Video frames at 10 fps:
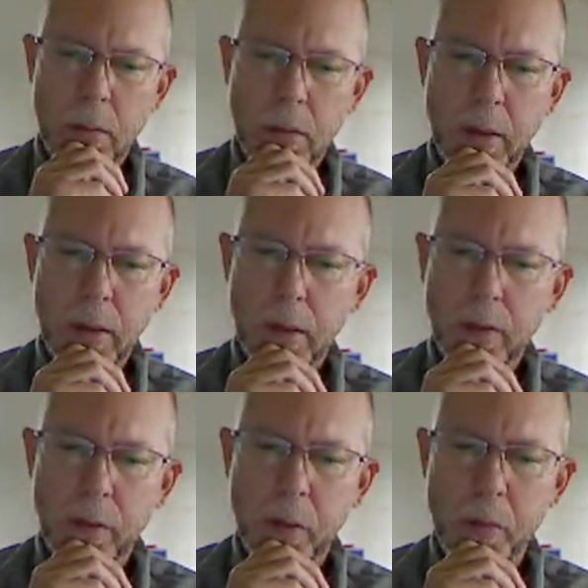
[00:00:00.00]
I can
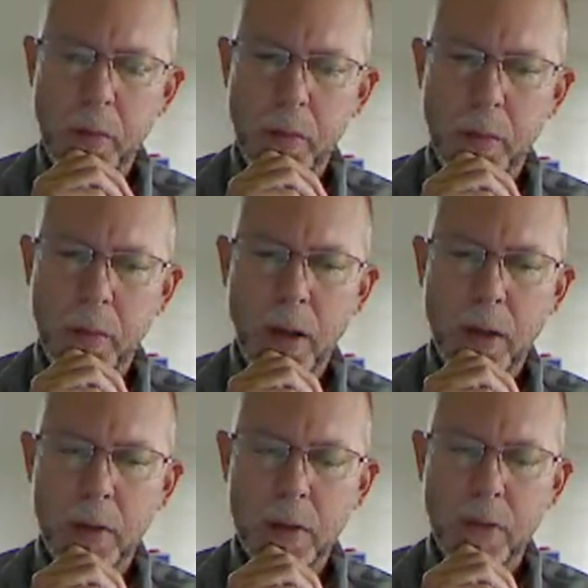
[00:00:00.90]
never remember the
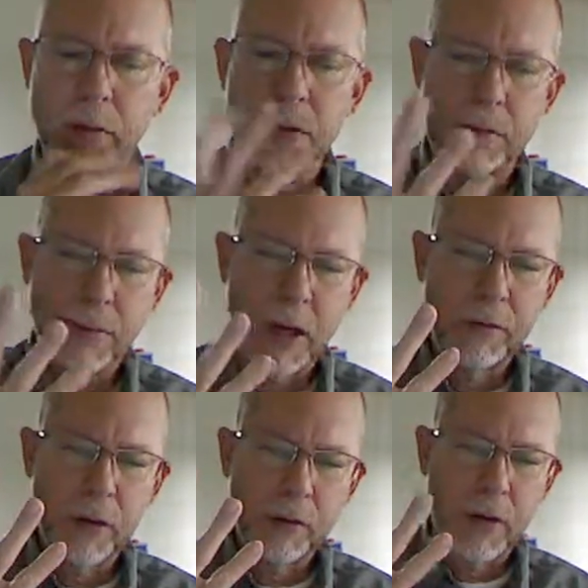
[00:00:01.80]
modern one. It's a
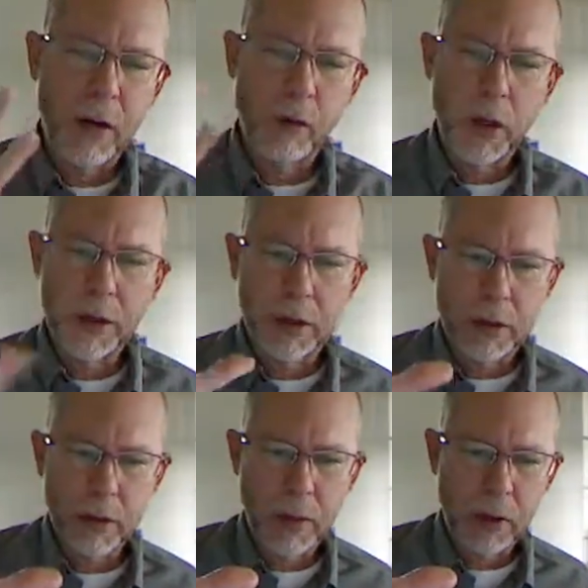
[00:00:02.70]
five-way
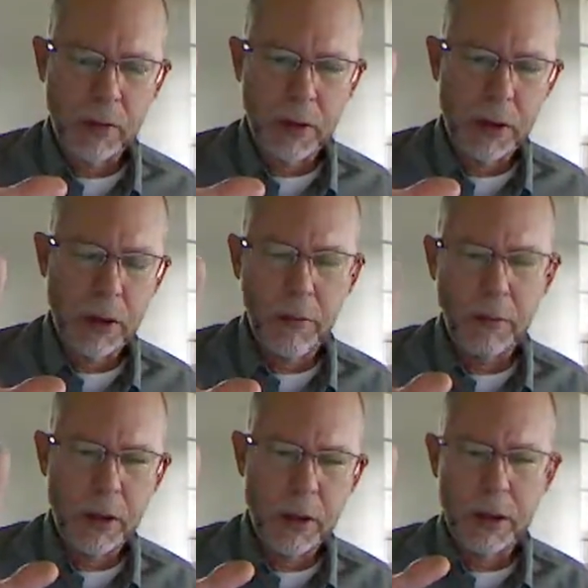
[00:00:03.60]
system now. G,
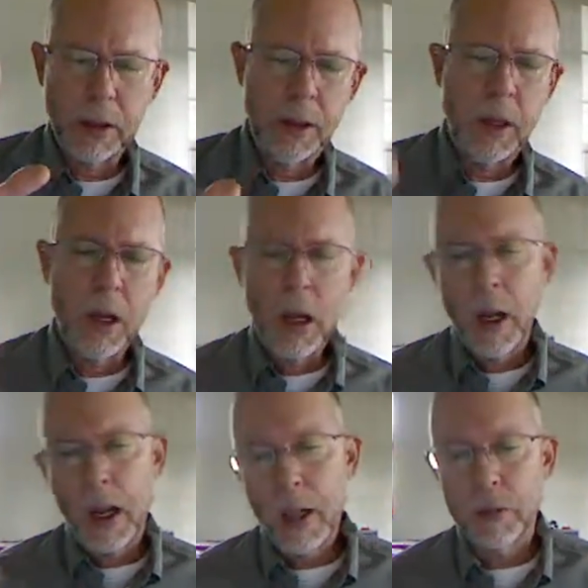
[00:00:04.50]
P, G,
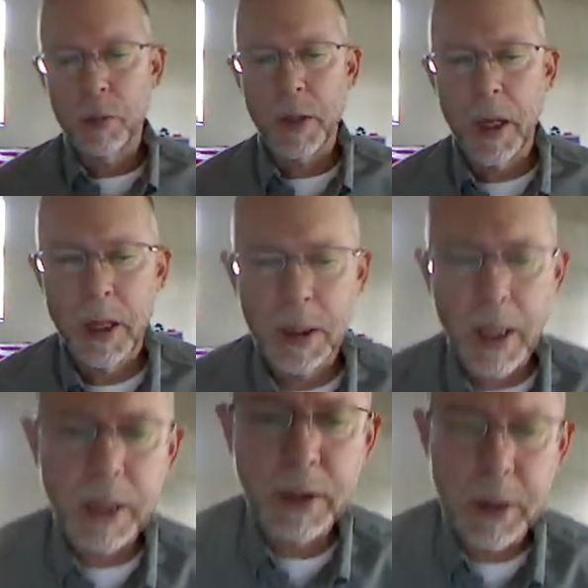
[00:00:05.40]
ends with
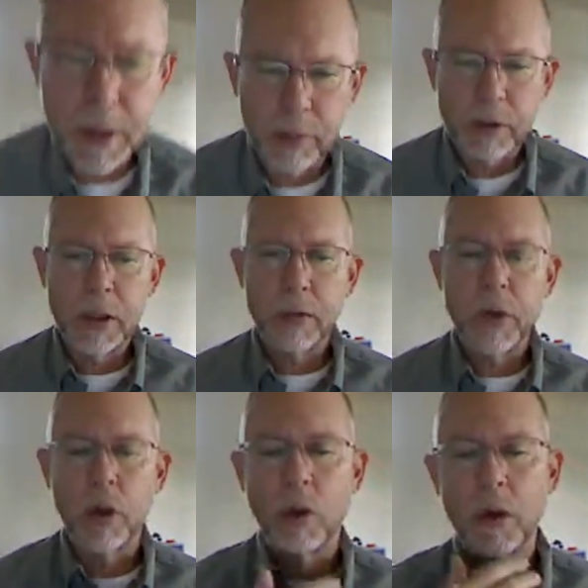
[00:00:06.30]
NC17.
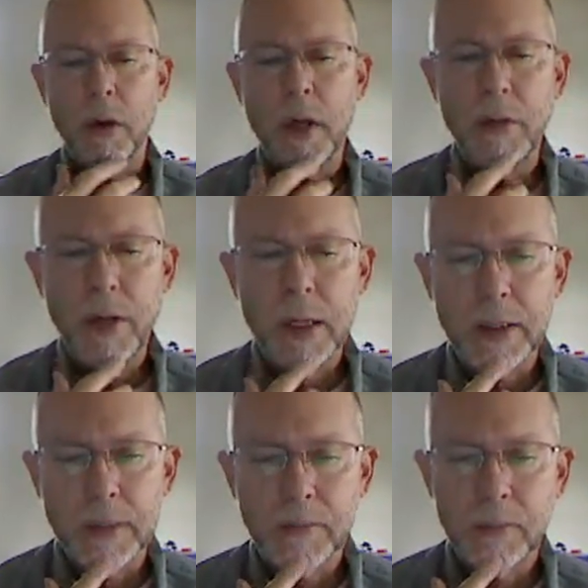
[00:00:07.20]
We no longer have
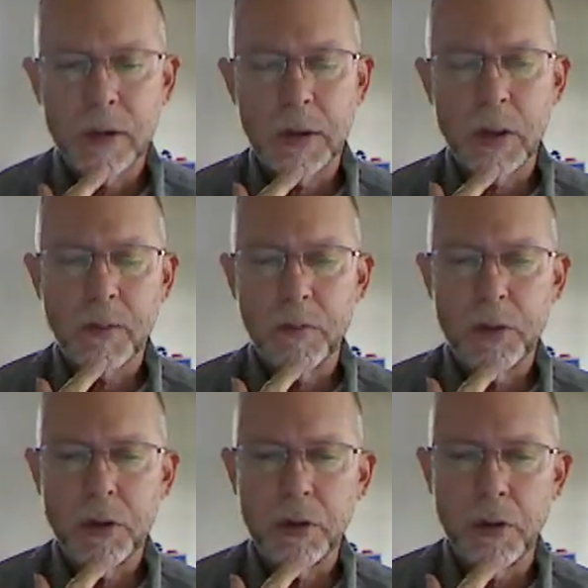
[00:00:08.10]
X. So
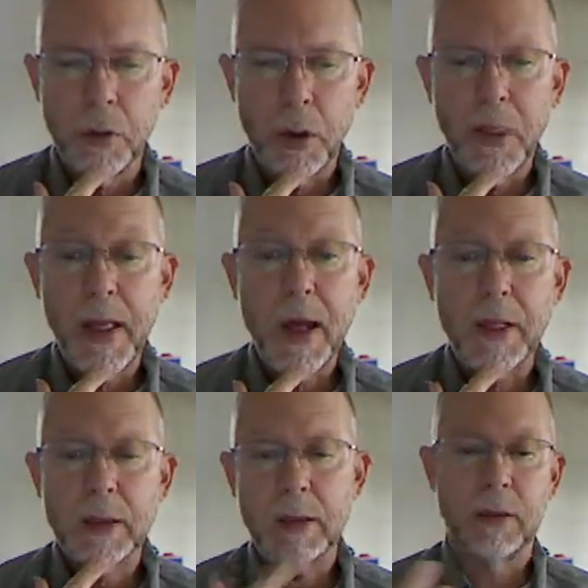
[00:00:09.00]
be sure you know what that
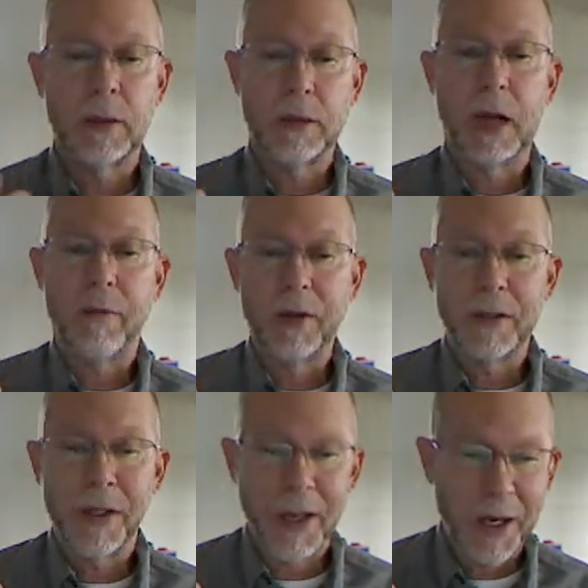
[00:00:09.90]
is, since
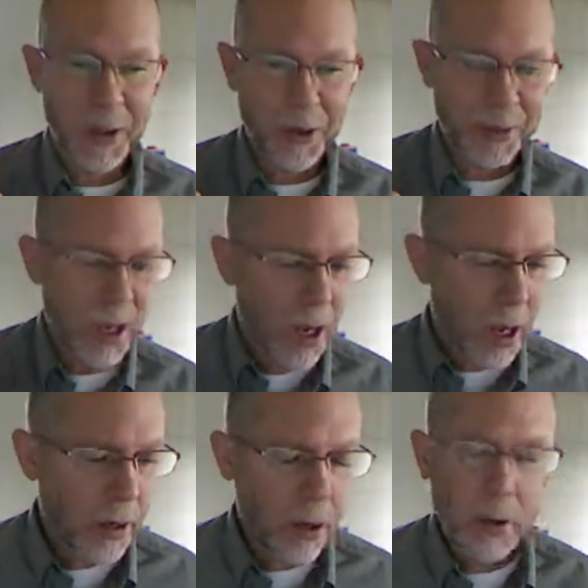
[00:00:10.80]
obviously I don't.
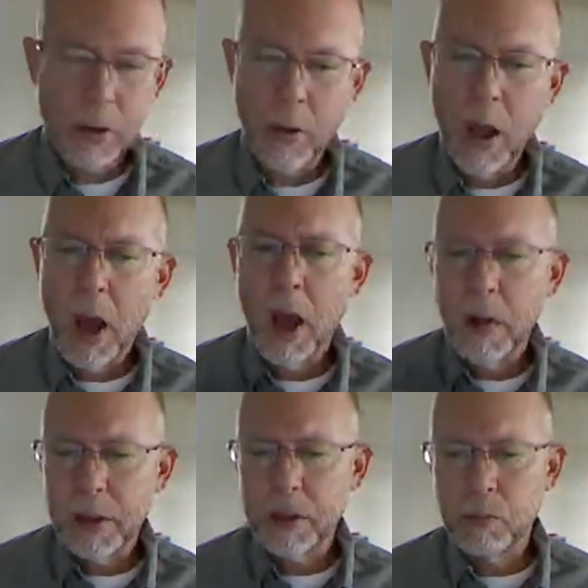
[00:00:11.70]
And also how
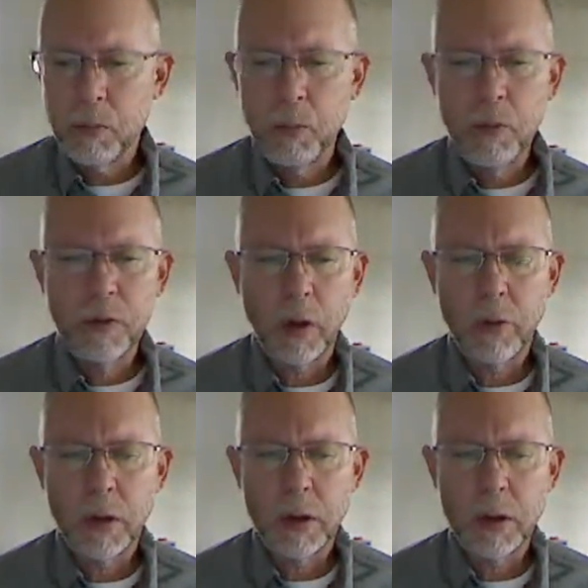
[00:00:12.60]
this moves
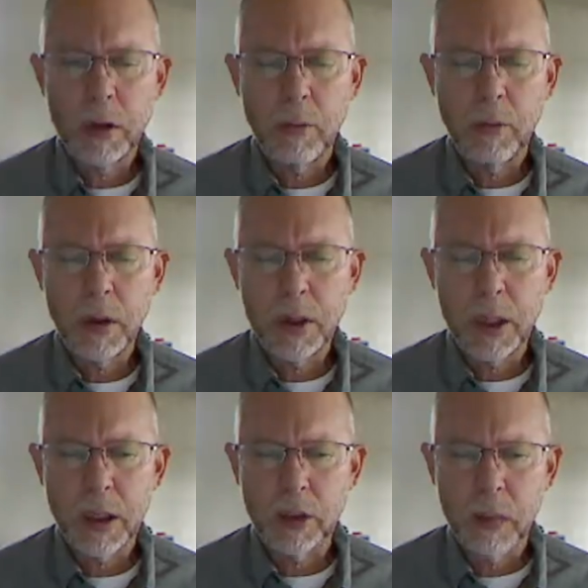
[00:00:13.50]
over into the music
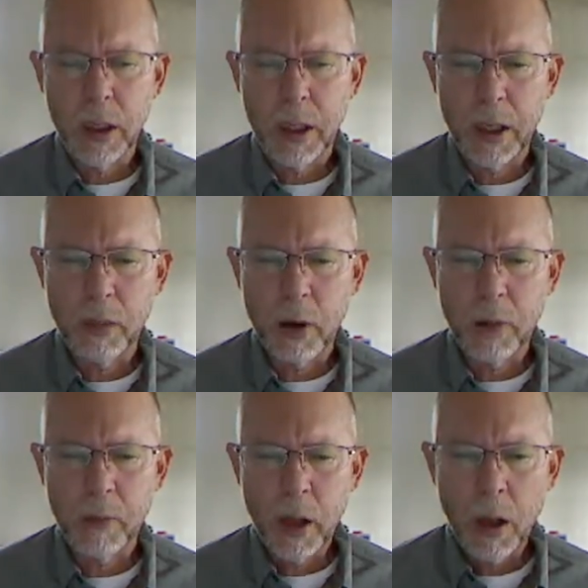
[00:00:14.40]
industry later on.